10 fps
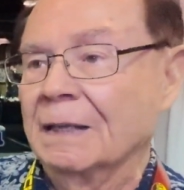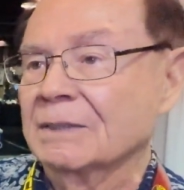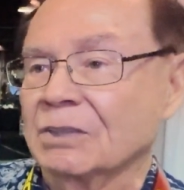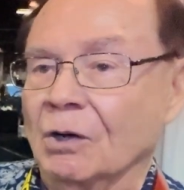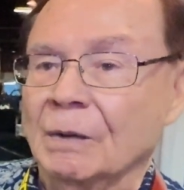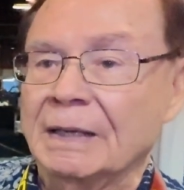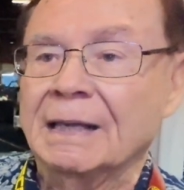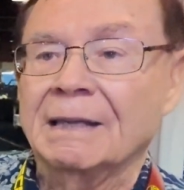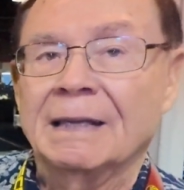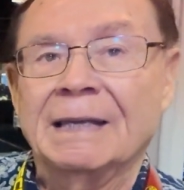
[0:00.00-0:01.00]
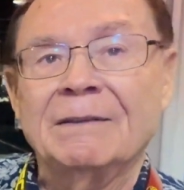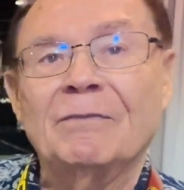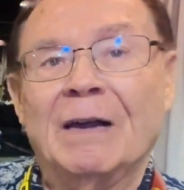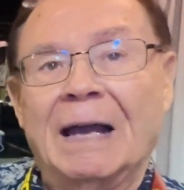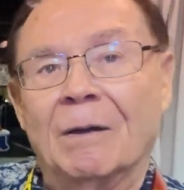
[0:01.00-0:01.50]
So he
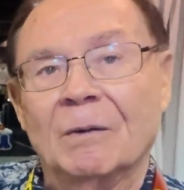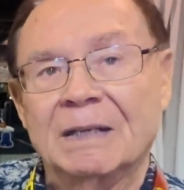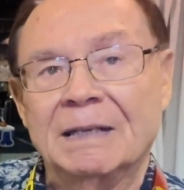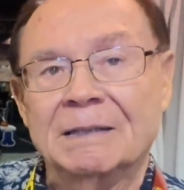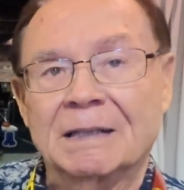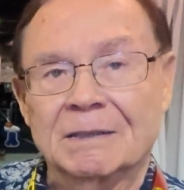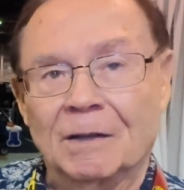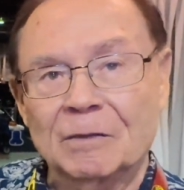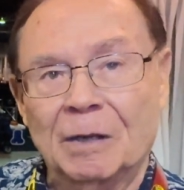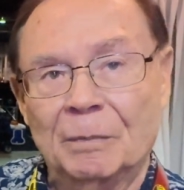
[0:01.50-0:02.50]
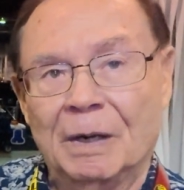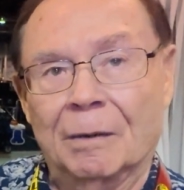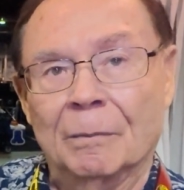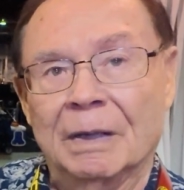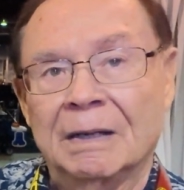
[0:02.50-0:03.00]
found in the glove
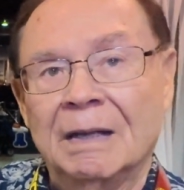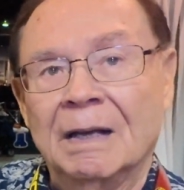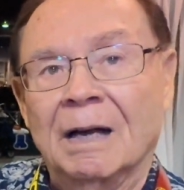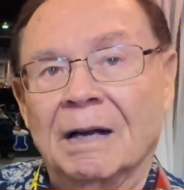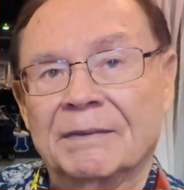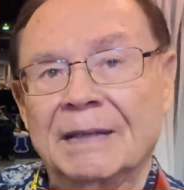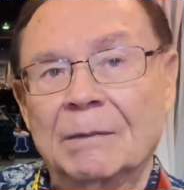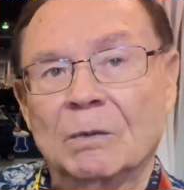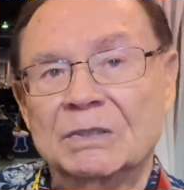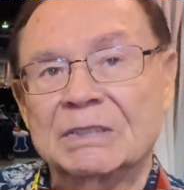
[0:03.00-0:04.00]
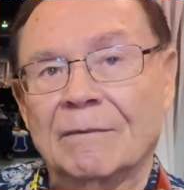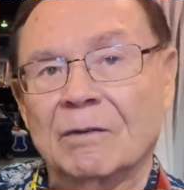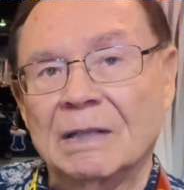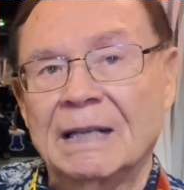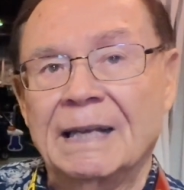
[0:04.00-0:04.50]
compartment a thing where
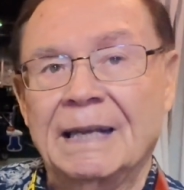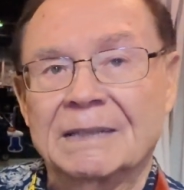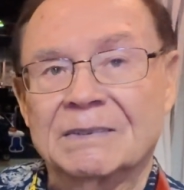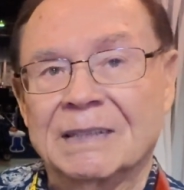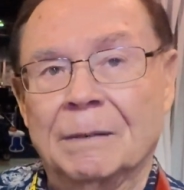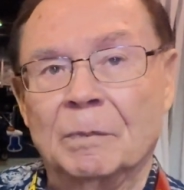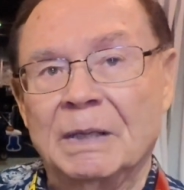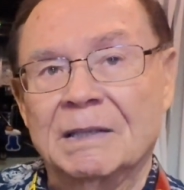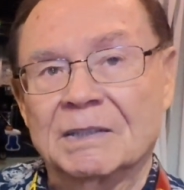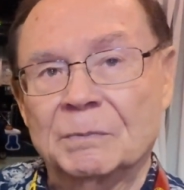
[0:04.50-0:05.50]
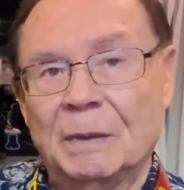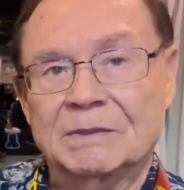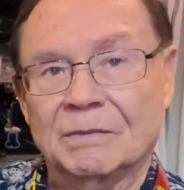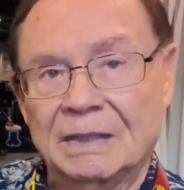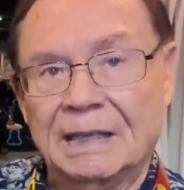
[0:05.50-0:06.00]
Chevrolet had sent me the
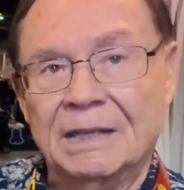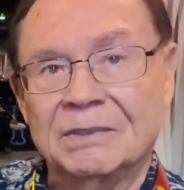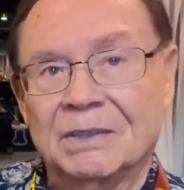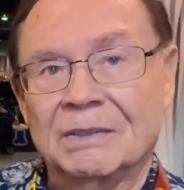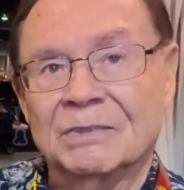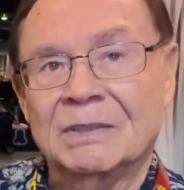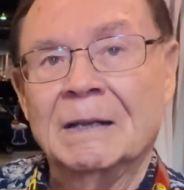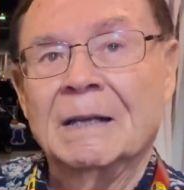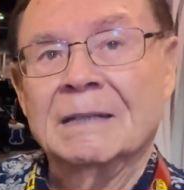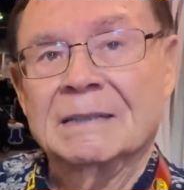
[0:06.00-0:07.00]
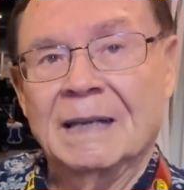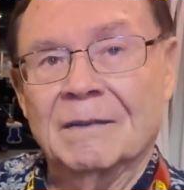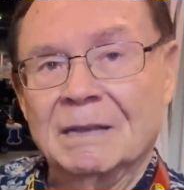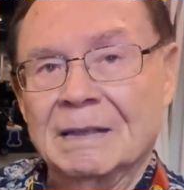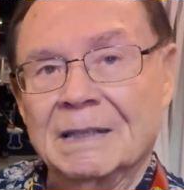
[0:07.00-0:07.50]
specifications to
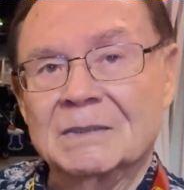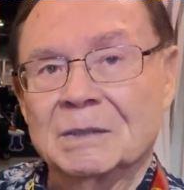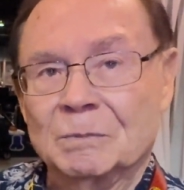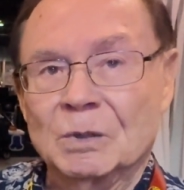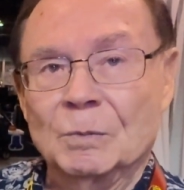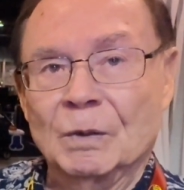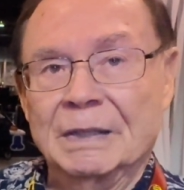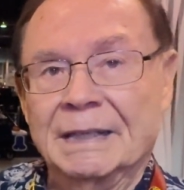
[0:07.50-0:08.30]
have the engine blueprinted.